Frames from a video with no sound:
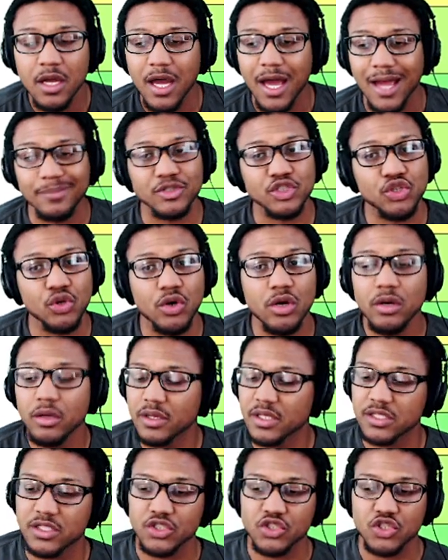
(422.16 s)
I'm sure
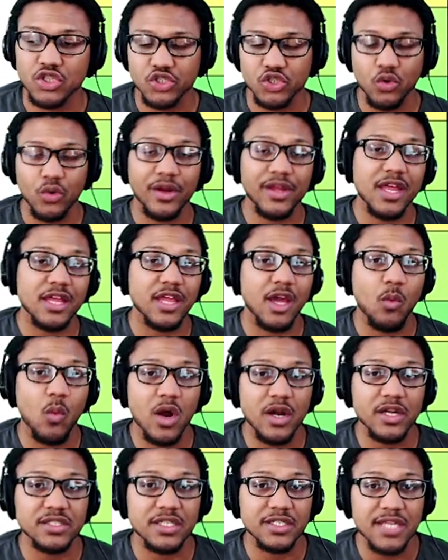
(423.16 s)
this is the story that they
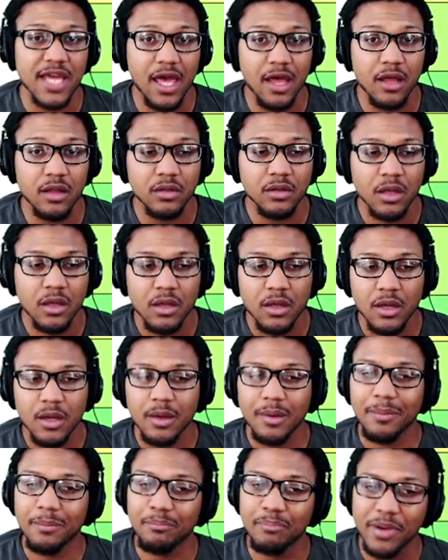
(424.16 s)
wanted to tell,
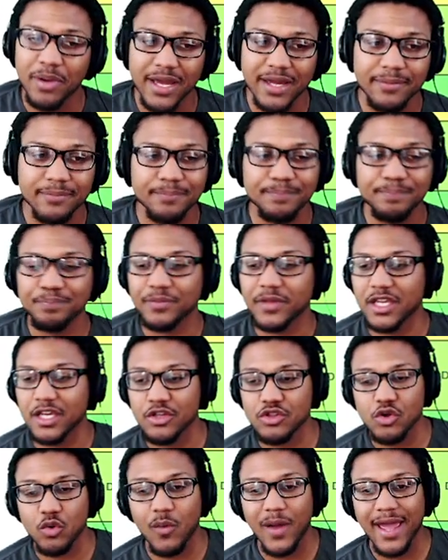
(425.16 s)
but
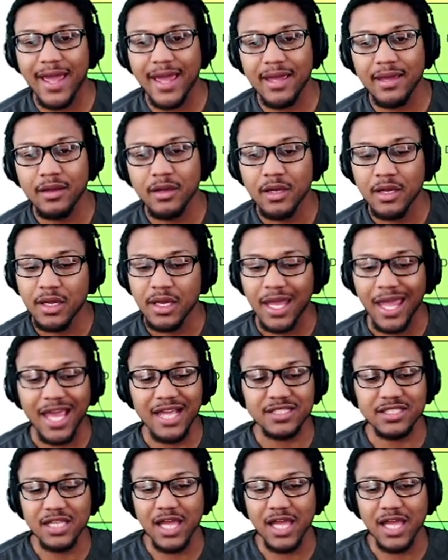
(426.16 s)
either way, it's